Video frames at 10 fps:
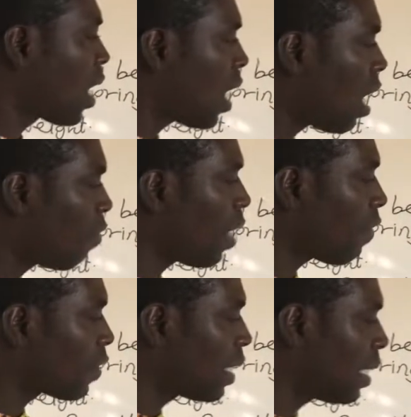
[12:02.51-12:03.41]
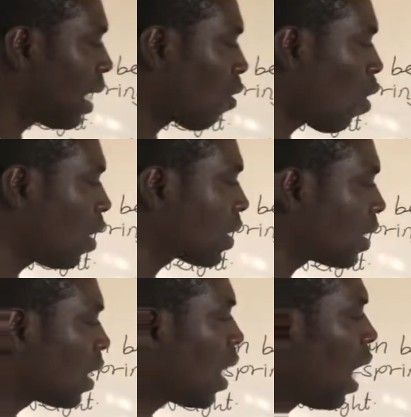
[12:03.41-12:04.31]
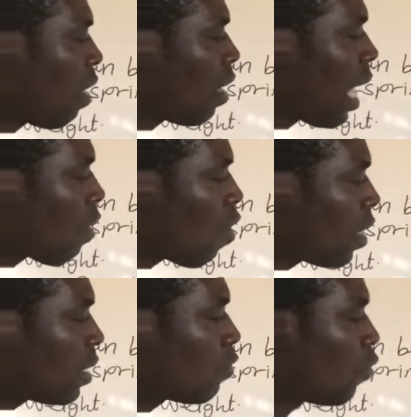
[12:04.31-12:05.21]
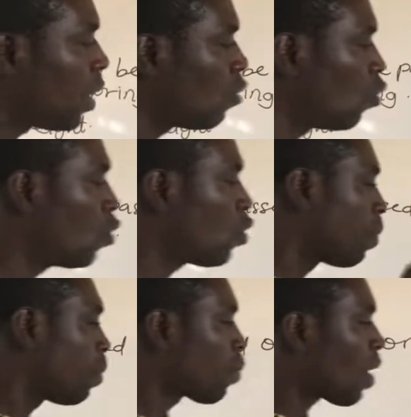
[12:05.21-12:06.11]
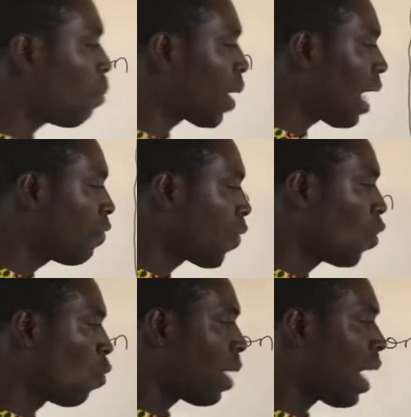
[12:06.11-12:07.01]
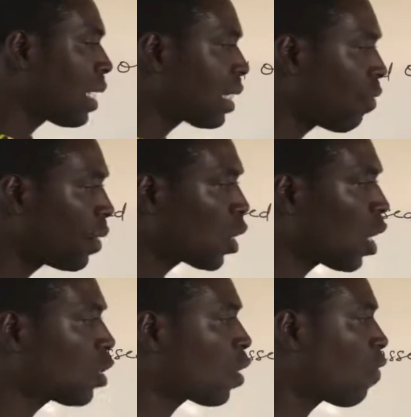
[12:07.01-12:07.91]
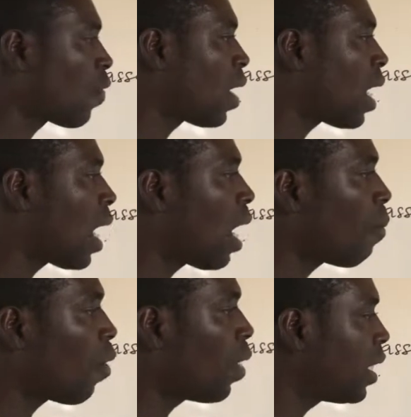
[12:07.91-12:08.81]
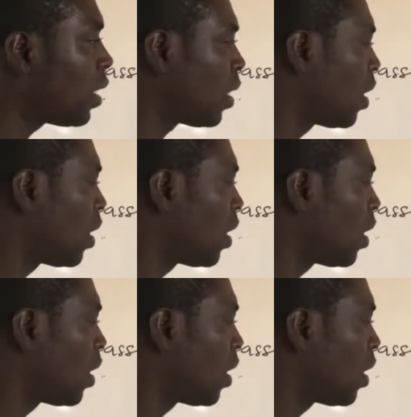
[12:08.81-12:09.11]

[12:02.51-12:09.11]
And we have seen the causes. Another cause is reduced blood volume as a result of hemorrhage